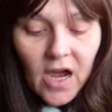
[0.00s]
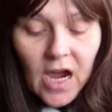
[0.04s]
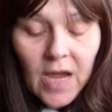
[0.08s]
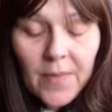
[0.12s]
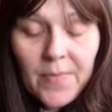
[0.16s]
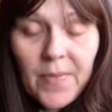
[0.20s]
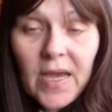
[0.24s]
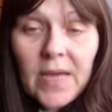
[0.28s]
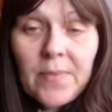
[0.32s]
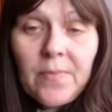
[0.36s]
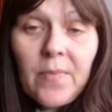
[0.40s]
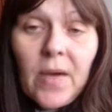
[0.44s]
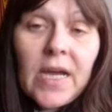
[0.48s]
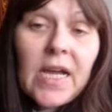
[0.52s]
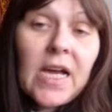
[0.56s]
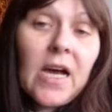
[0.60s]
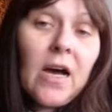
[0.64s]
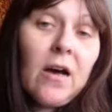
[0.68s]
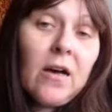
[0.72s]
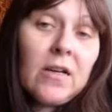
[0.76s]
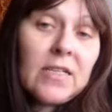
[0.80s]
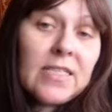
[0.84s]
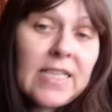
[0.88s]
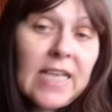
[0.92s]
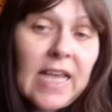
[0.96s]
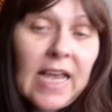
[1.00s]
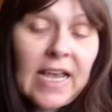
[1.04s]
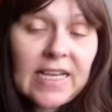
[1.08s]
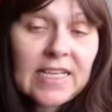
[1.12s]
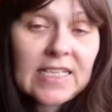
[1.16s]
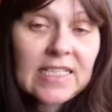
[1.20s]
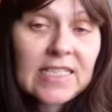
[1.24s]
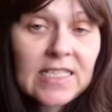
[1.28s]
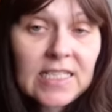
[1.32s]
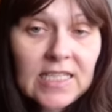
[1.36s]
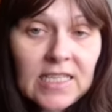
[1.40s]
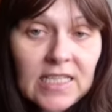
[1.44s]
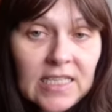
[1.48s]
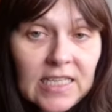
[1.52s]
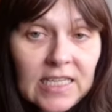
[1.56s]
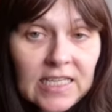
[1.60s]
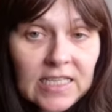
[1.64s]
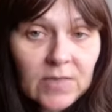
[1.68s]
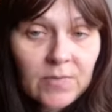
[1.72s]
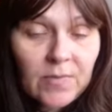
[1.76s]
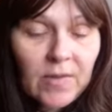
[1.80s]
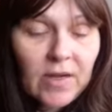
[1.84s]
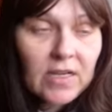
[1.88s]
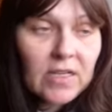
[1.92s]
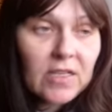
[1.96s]
I paid my car tax
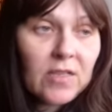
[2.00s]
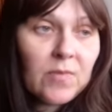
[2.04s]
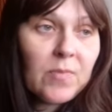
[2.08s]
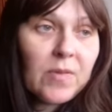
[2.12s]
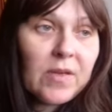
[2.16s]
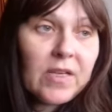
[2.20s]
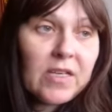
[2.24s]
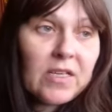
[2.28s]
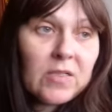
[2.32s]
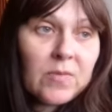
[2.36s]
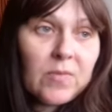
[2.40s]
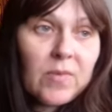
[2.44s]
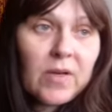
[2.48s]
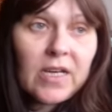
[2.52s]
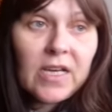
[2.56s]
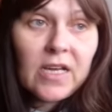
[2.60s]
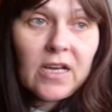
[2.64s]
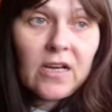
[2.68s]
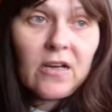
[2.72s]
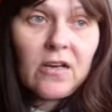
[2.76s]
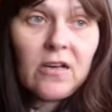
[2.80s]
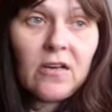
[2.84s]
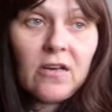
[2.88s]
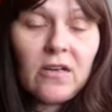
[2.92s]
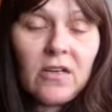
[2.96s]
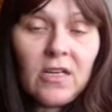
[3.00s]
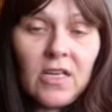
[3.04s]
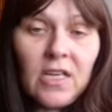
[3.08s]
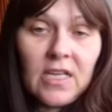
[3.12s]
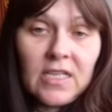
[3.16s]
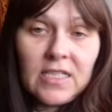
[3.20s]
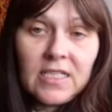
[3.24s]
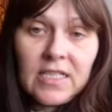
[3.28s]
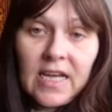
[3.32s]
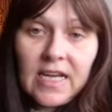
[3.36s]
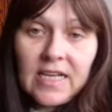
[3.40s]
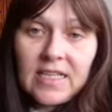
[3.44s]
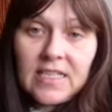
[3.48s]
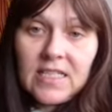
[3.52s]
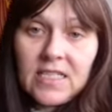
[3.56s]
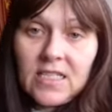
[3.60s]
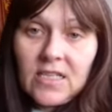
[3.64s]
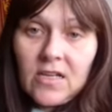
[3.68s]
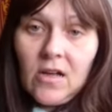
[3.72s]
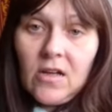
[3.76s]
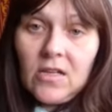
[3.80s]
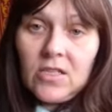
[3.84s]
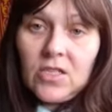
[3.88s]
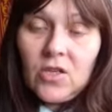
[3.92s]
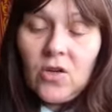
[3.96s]
this month because my car tax
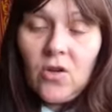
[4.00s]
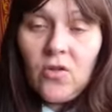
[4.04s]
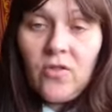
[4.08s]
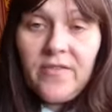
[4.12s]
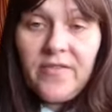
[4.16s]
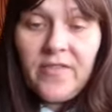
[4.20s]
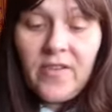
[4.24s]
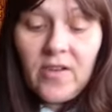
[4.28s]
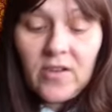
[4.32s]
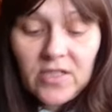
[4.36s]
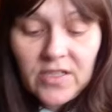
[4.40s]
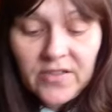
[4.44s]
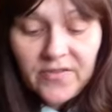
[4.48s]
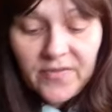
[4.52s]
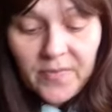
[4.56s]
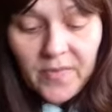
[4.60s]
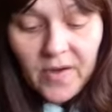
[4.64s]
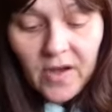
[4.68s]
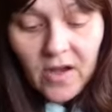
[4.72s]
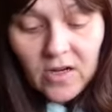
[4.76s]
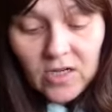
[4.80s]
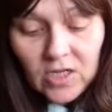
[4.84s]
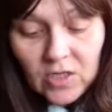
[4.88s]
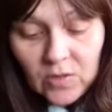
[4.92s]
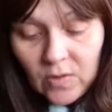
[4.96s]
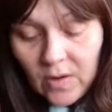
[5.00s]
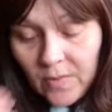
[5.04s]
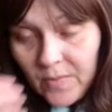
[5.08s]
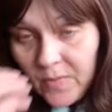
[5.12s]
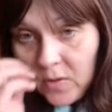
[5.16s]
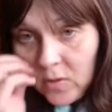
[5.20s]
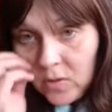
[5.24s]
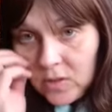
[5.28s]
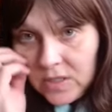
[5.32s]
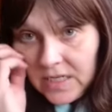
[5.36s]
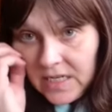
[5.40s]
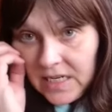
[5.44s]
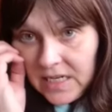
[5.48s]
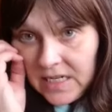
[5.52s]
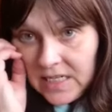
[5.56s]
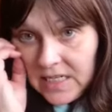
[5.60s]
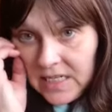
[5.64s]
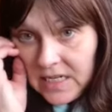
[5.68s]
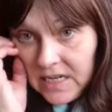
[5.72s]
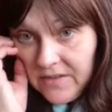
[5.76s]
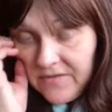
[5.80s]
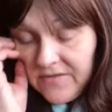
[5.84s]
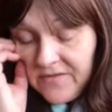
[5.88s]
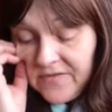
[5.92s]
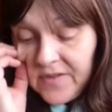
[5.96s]
starts on the 1st of March, so I bought it
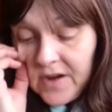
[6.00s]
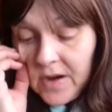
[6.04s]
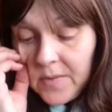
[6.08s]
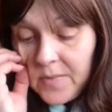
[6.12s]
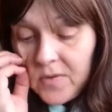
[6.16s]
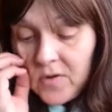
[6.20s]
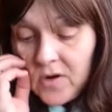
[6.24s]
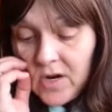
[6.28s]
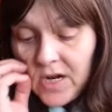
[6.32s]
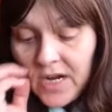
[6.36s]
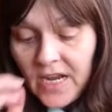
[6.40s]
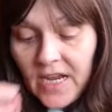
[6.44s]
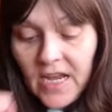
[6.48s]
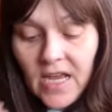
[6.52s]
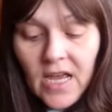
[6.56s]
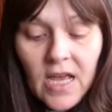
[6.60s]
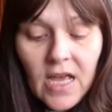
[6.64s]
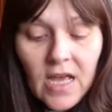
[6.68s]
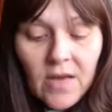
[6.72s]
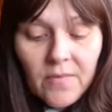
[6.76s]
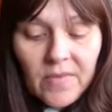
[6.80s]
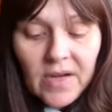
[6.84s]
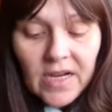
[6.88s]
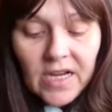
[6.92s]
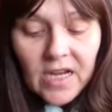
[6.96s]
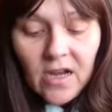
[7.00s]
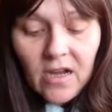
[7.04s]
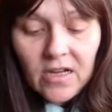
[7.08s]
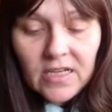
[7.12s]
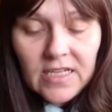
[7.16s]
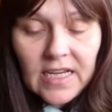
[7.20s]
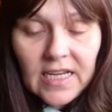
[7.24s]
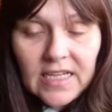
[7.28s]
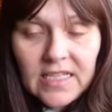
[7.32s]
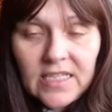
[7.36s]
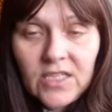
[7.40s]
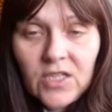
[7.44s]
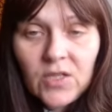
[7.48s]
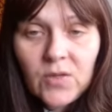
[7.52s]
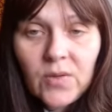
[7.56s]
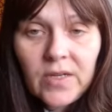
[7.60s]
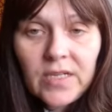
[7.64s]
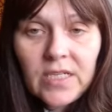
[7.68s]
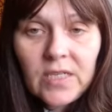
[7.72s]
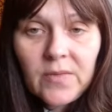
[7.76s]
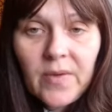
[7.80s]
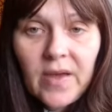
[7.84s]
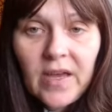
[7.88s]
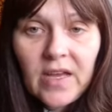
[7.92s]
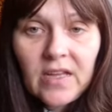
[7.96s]
in February. My car tax is
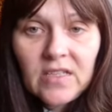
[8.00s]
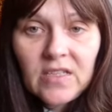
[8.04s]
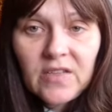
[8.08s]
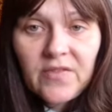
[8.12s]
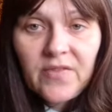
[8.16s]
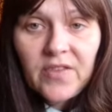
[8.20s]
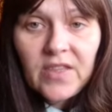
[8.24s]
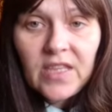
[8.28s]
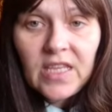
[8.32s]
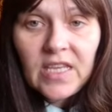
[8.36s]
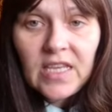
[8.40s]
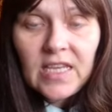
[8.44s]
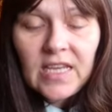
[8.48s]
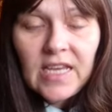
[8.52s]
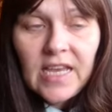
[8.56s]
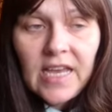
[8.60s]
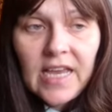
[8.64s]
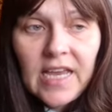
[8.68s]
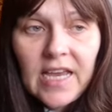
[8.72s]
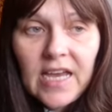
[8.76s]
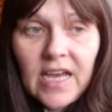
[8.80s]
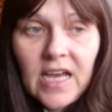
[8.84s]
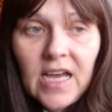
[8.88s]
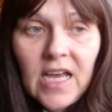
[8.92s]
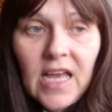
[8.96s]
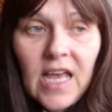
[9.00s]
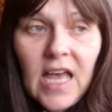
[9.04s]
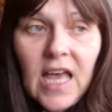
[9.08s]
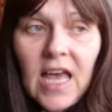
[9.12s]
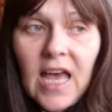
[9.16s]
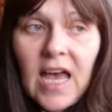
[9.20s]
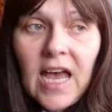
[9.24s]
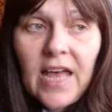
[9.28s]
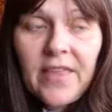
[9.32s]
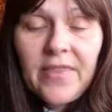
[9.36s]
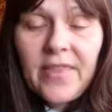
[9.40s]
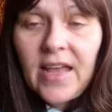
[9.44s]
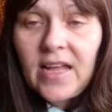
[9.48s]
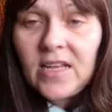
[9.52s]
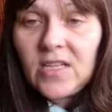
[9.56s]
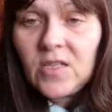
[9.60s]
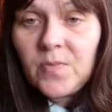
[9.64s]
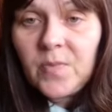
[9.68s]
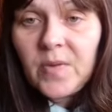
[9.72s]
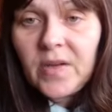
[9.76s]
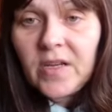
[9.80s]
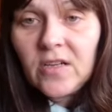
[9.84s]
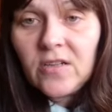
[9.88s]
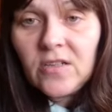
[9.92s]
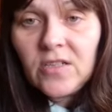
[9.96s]
£20 for the year, and that's
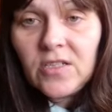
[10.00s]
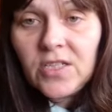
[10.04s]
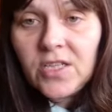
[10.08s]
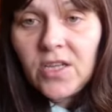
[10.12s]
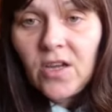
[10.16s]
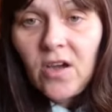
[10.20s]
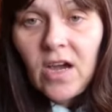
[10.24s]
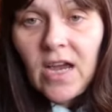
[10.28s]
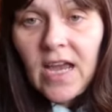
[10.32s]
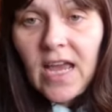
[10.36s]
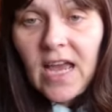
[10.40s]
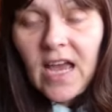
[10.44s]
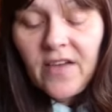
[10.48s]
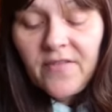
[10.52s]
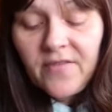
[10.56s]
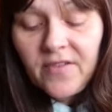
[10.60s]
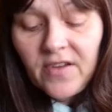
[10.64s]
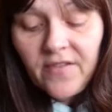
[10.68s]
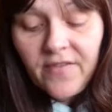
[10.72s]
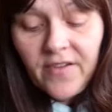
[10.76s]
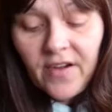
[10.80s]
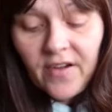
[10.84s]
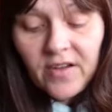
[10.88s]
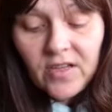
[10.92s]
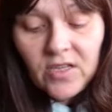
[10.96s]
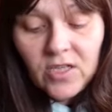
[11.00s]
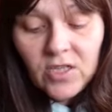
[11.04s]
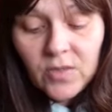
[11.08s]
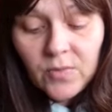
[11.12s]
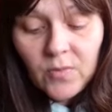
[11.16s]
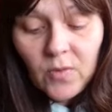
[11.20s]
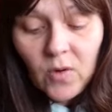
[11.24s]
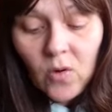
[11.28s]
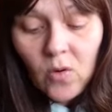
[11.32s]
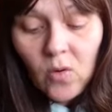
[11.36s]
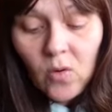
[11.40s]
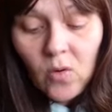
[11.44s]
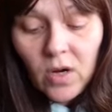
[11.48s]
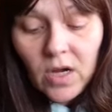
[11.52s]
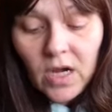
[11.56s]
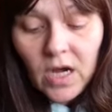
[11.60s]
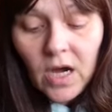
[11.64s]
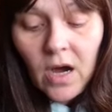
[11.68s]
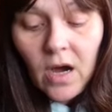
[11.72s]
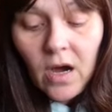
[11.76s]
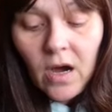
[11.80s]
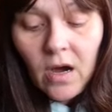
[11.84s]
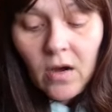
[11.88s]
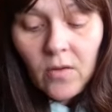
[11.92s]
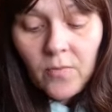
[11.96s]
because I have a very small
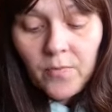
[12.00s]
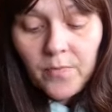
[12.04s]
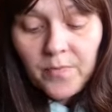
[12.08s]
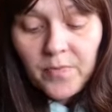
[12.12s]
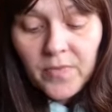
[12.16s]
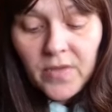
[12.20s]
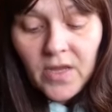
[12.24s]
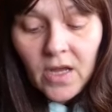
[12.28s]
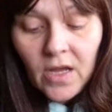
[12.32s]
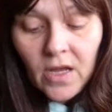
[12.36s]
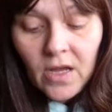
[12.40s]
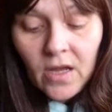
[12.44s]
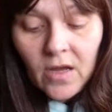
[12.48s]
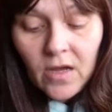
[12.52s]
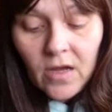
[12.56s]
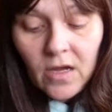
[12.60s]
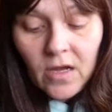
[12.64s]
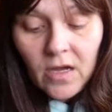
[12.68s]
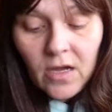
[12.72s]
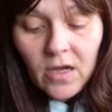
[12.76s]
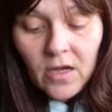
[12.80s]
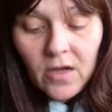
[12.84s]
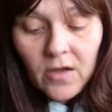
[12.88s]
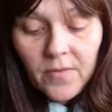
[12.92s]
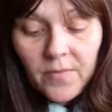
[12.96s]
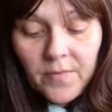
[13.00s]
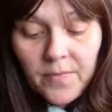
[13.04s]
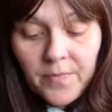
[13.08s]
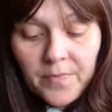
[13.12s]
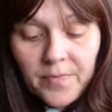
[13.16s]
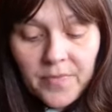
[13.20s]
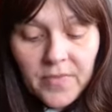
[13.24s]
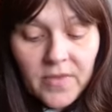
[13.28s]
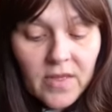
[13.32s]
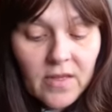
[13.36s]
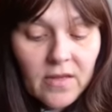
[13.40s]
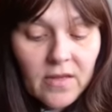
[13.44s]
car. Um,